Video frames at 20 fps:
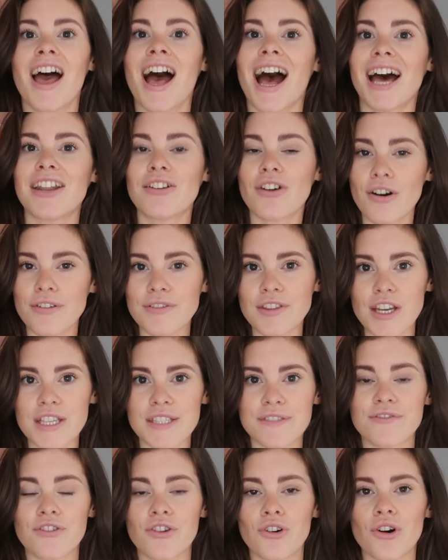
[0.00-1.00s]
And of
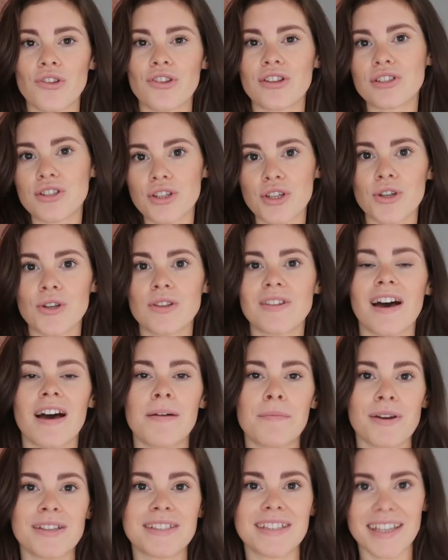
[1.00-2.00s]
those 4, the 2 that
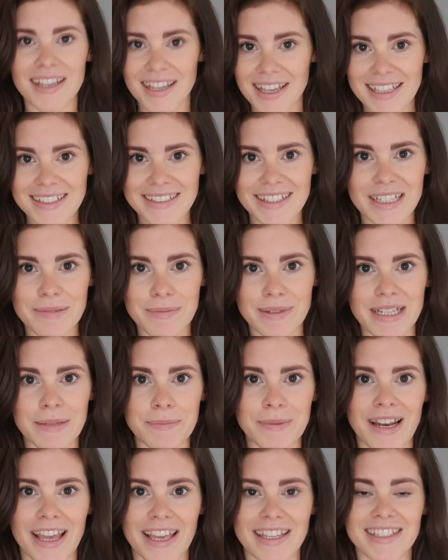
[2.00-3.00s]
are most easily
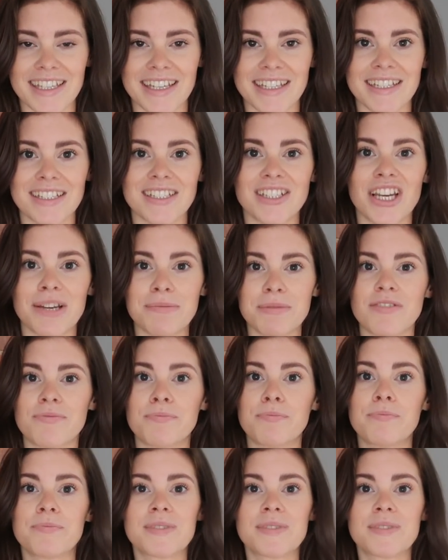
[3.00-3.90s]
manipulated in terms of